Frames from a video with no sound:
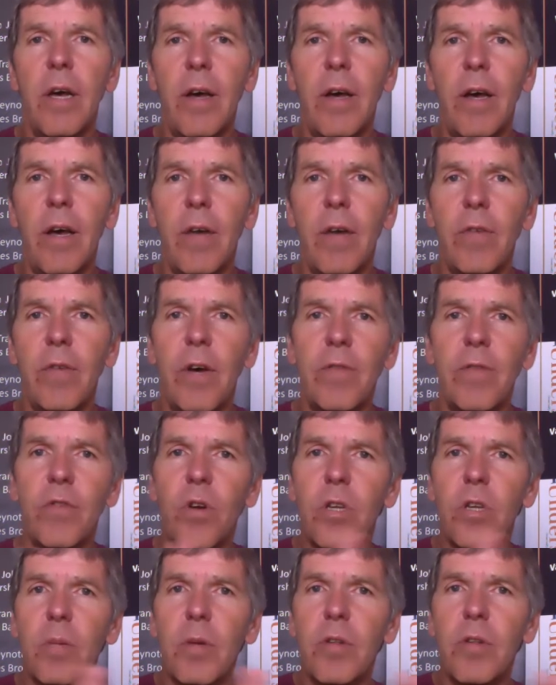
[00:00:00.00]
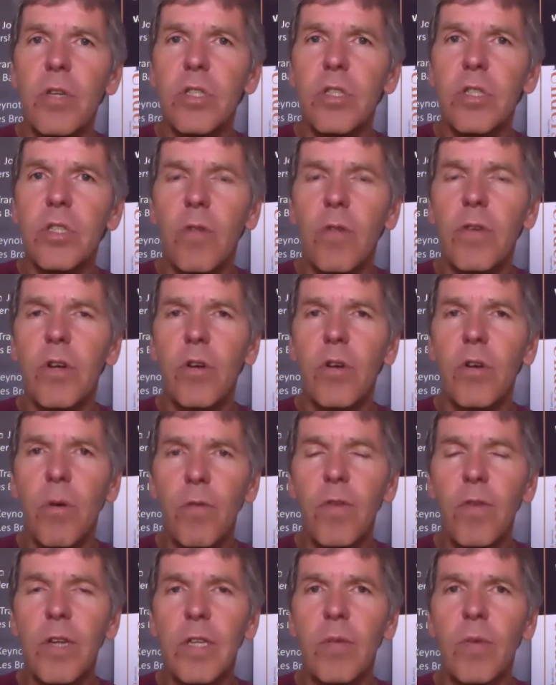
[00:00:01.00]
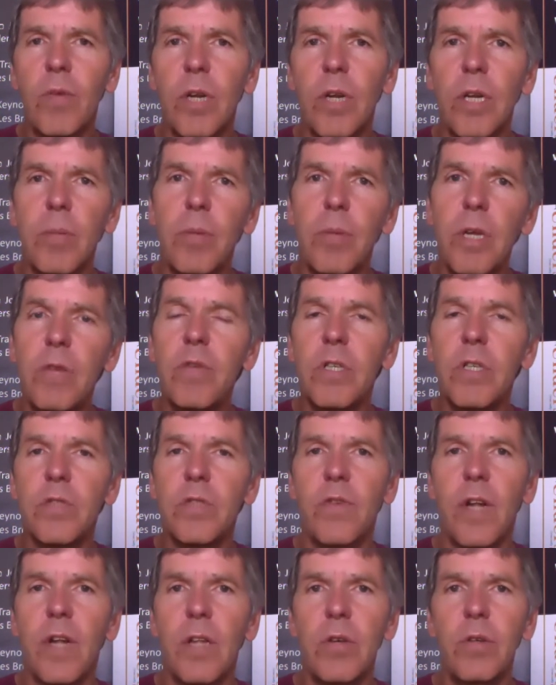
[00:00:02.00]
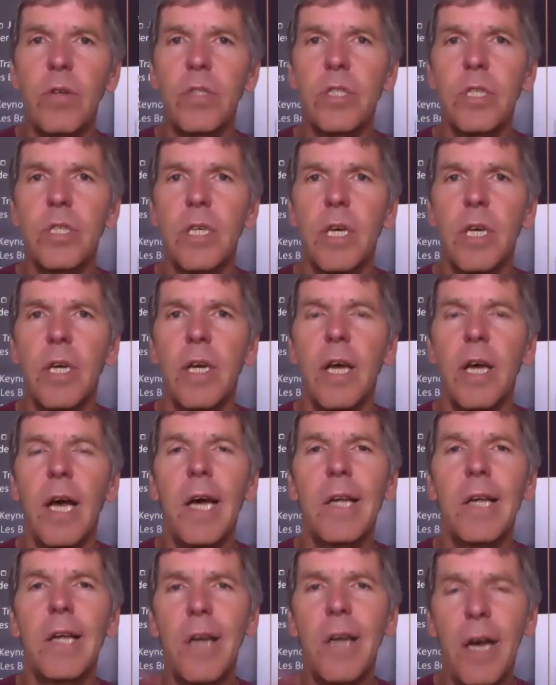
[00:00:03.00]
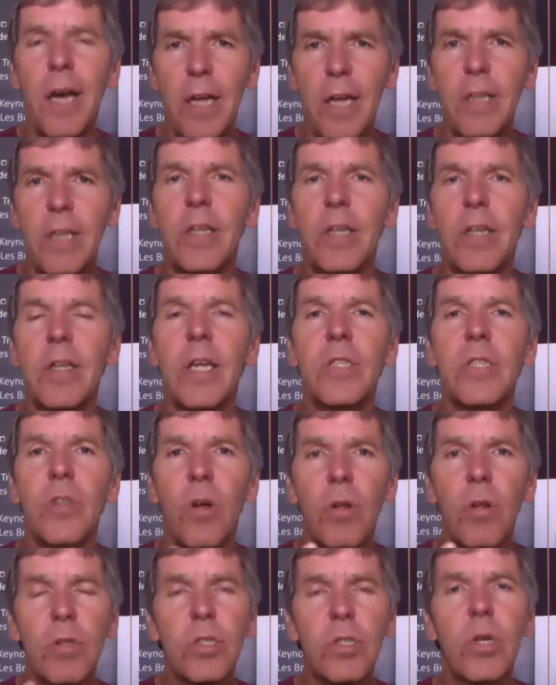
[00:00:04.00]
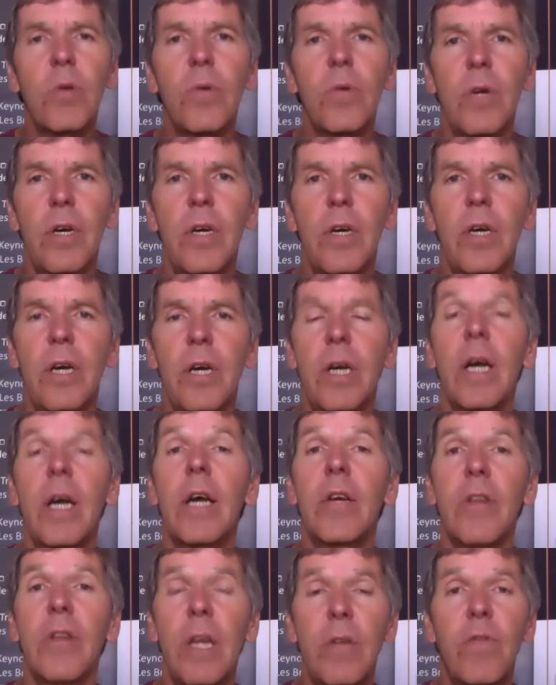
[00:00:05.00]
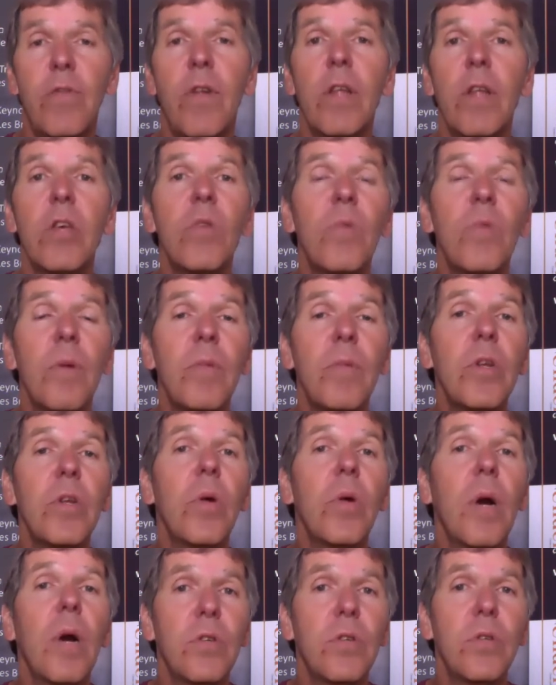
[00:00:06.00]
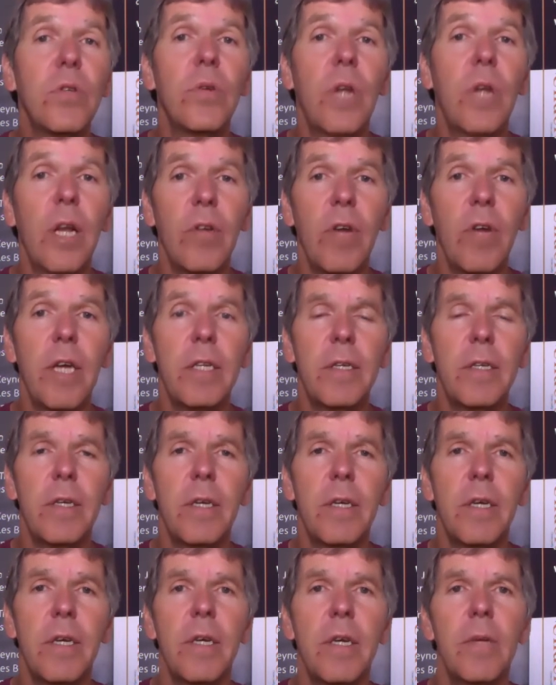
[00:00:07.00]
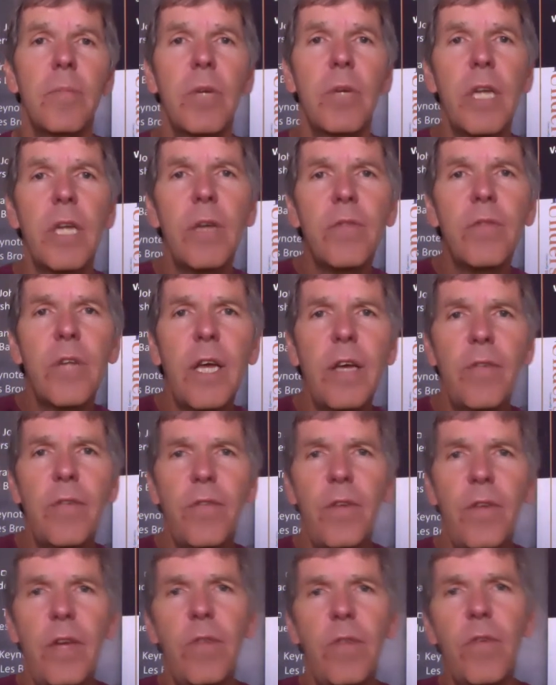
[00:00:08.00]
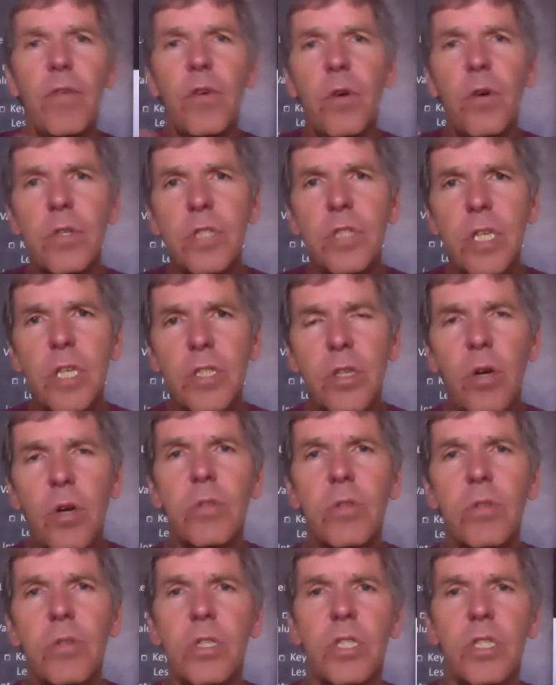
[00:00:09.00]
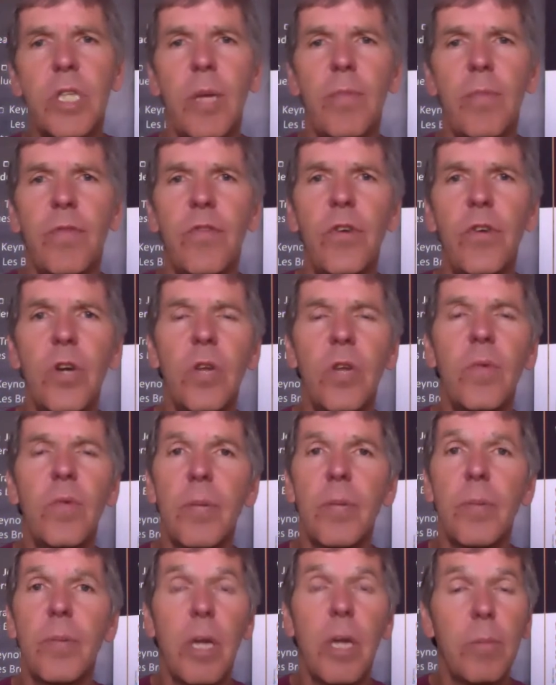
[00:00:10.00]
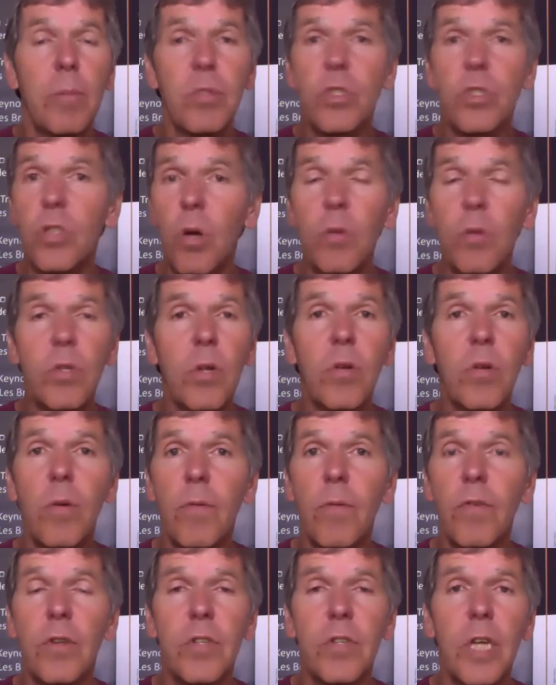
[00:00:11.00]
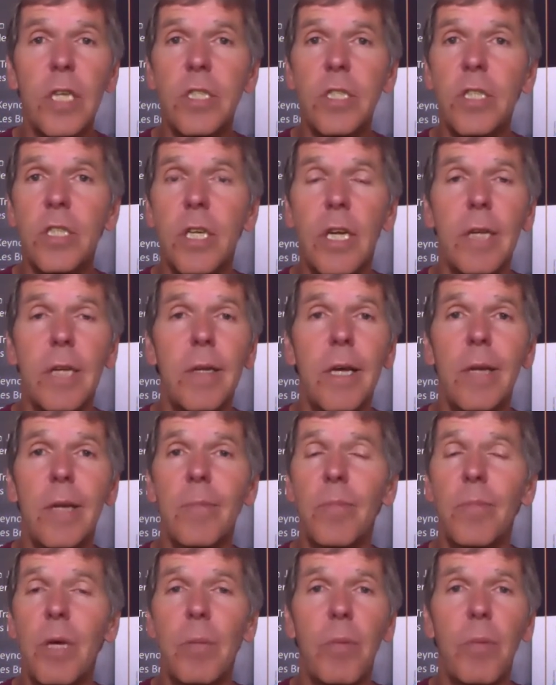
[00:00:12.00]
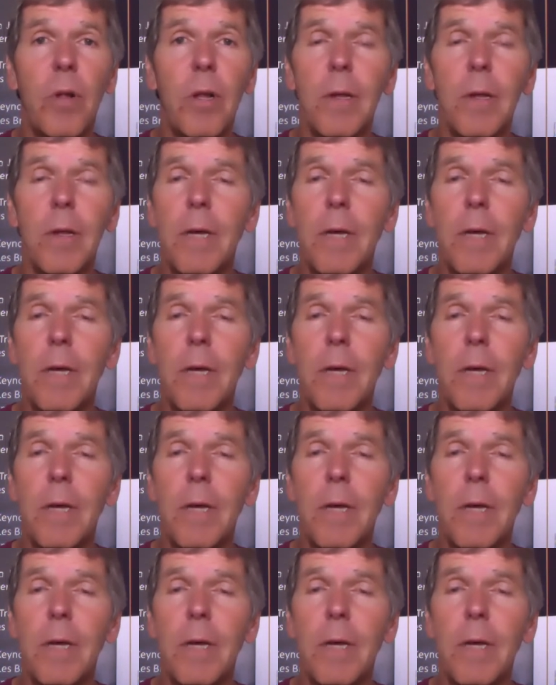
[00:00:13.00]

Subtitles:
I've talked about resolving conflict in one of the previous values, and that's also a great value when we know how to do that right. But if of course this goes a step further, when it becomes total confrontation and people